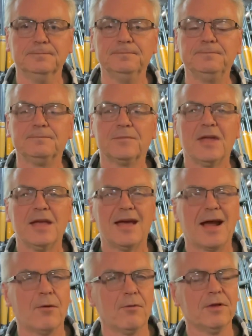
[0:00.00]

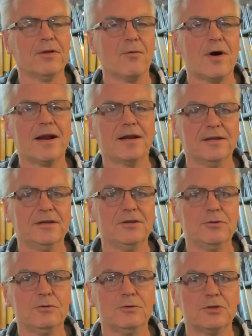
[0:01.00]
I really wanted to
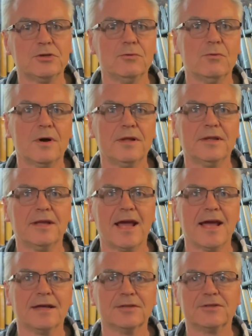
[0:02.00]
do shoot one that
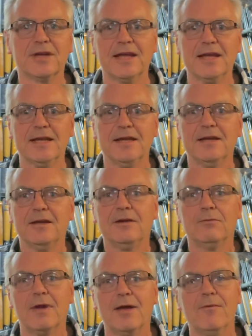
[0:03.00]
has a
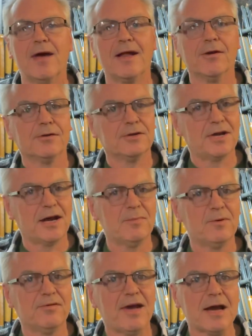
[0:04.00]
Red Rider
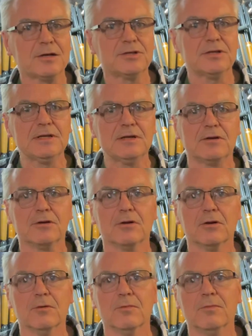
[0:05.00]
type of action
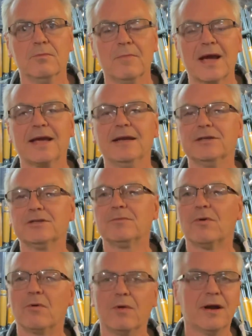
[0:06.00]
or
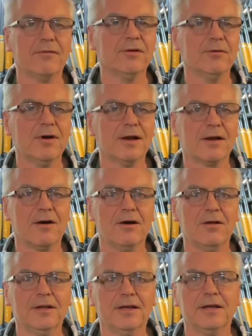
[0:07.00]
mechanism or whatever you want to
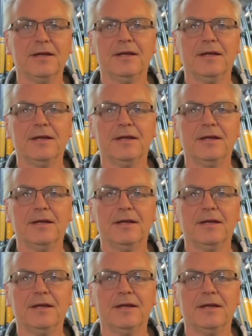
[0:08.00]
call it.